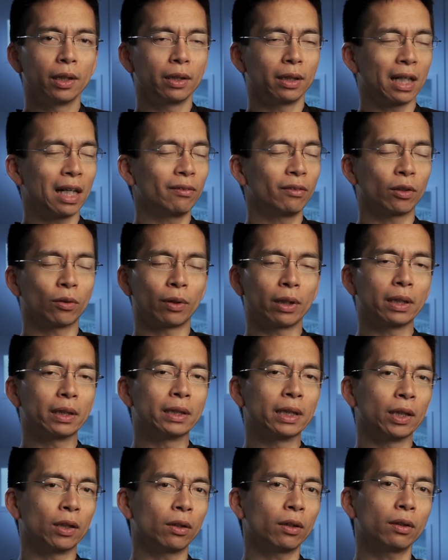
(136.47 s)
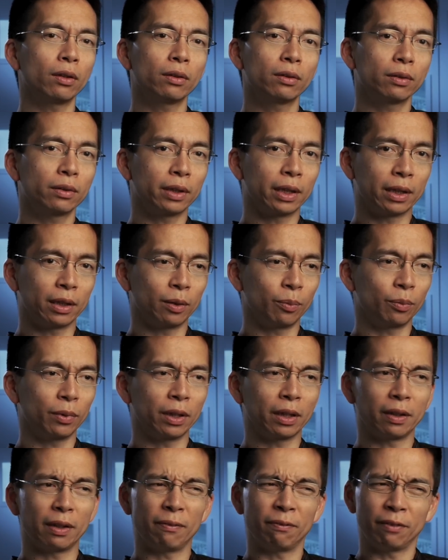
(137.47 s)
you have a great dinner in a,
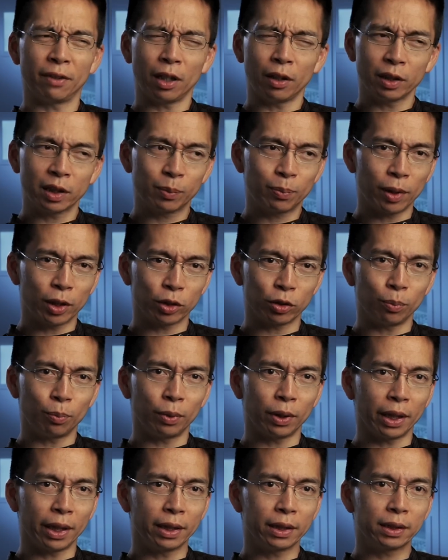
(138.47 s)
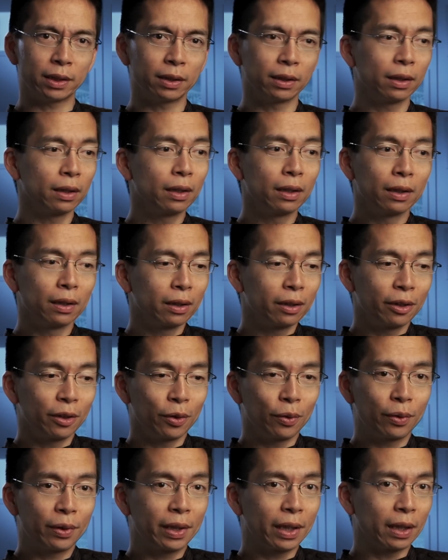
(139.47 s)
in a very special place,
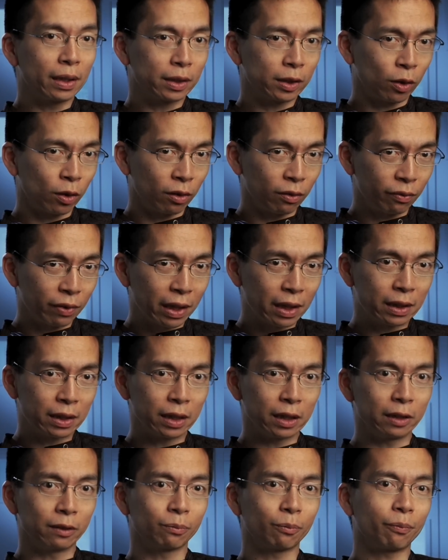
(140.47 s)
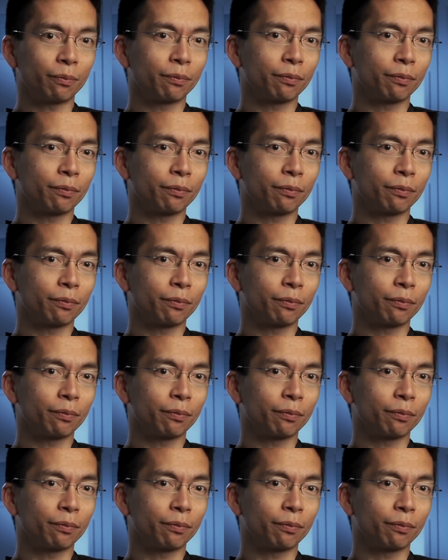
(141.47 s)
new things are invented.